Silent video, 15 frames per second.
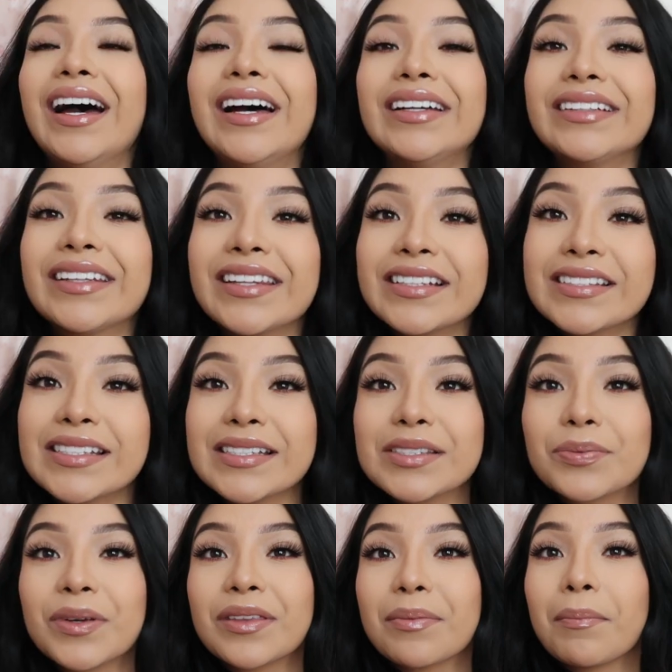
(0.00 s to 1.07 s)
And this
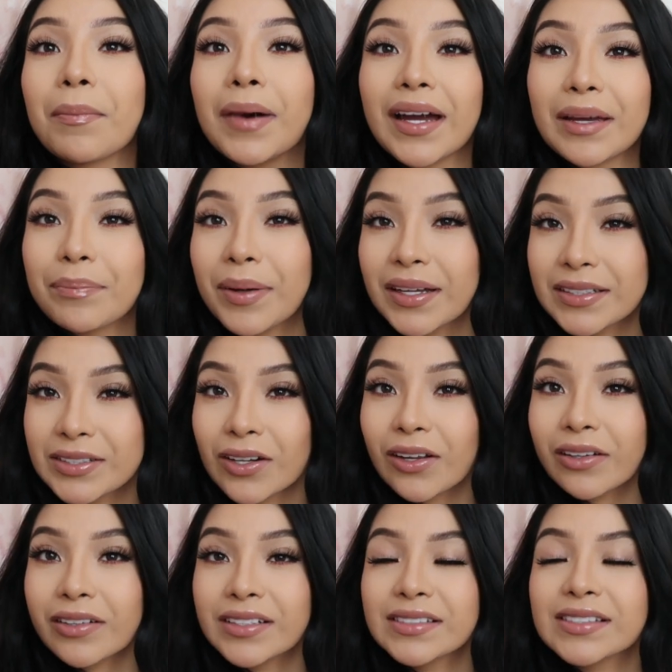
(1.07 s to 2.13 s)
is with my pain
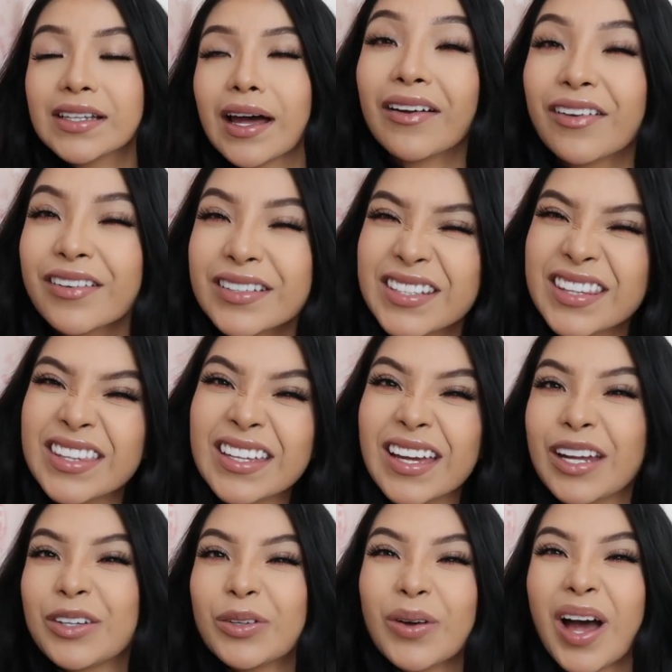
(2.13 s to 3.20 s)
tolerance. I honestly think
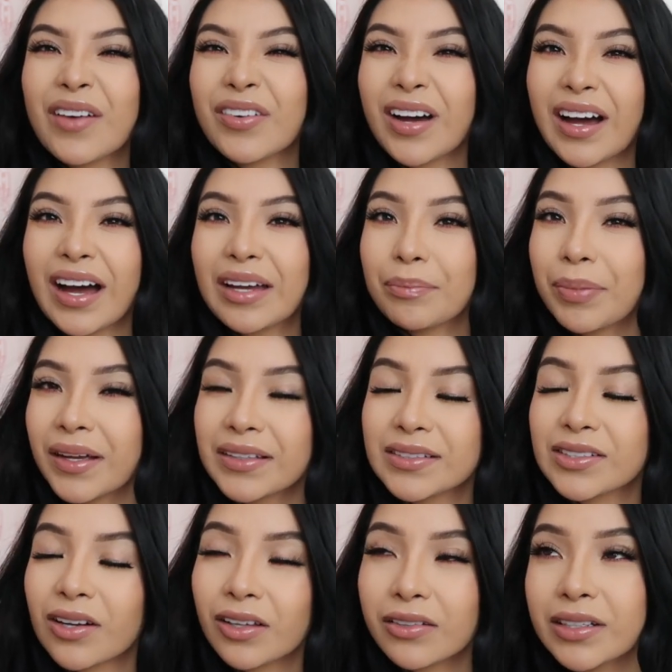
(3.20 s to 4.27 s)
I do have a high pain
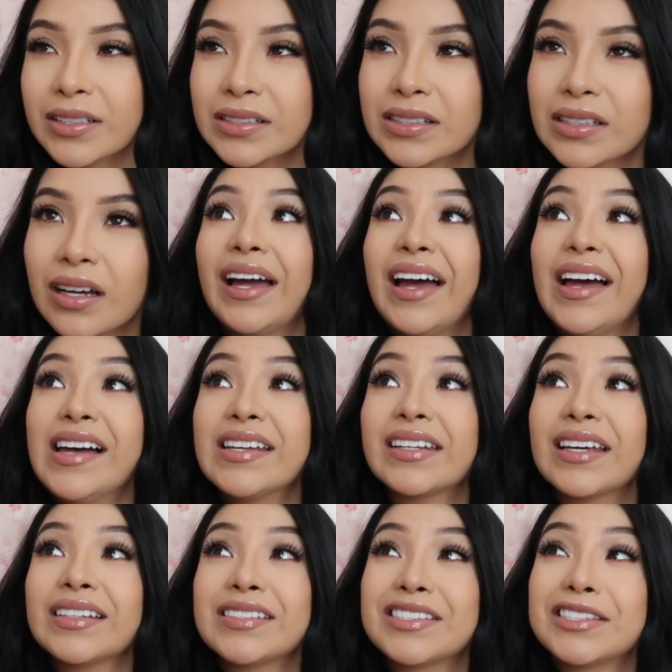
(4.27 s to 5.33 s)
tolerance, and
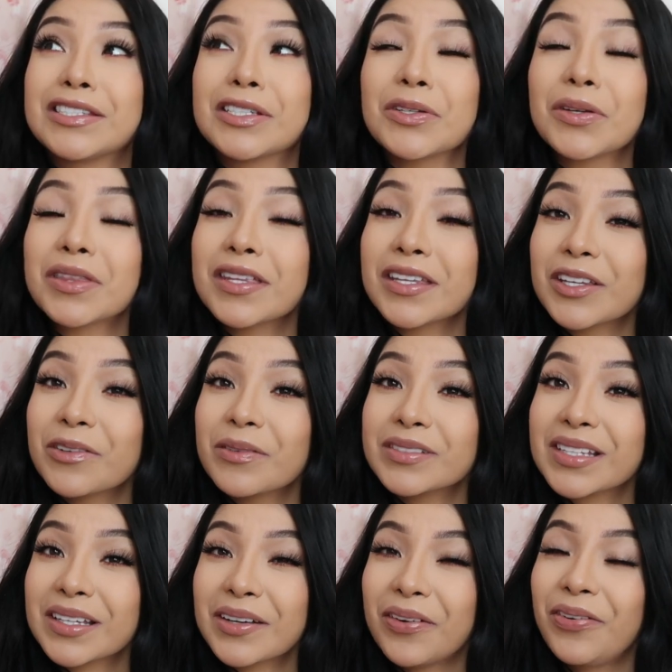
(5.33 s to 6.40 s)
I still think it
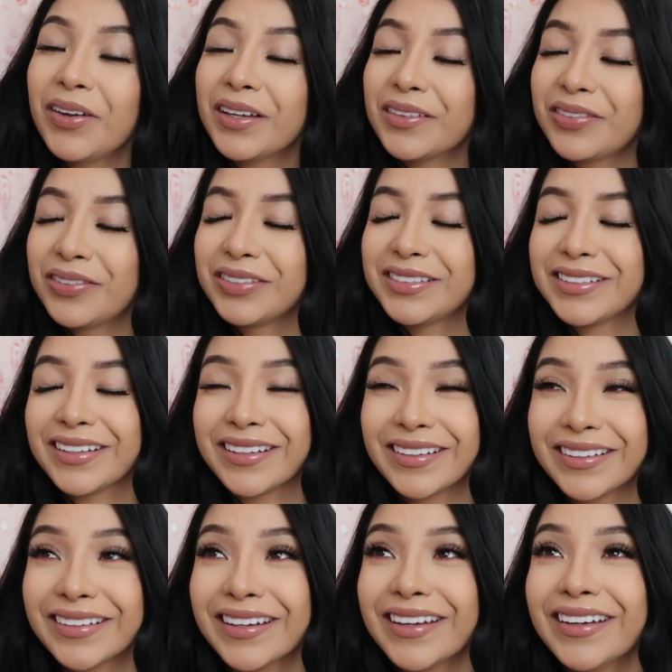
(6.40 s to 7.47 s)
was like a
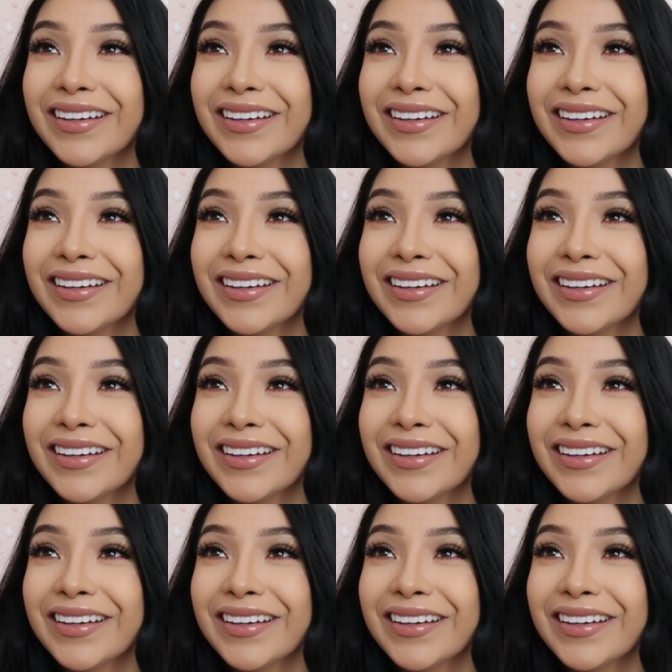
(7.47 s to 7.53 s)
15.